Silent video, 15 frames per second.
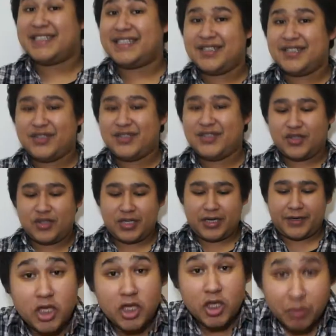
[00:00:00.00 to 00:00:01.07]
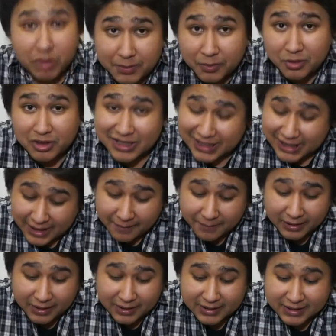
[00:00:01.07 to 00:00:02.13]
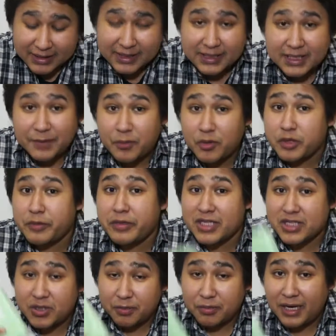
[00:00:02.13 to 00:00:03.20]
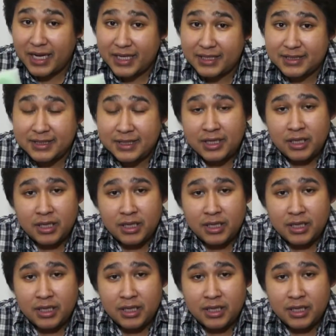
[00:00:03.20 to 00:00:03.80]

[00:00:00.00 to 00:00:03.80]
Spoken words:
didn't see you there. You weren't supposed to see that because this is supposed to be a surprise.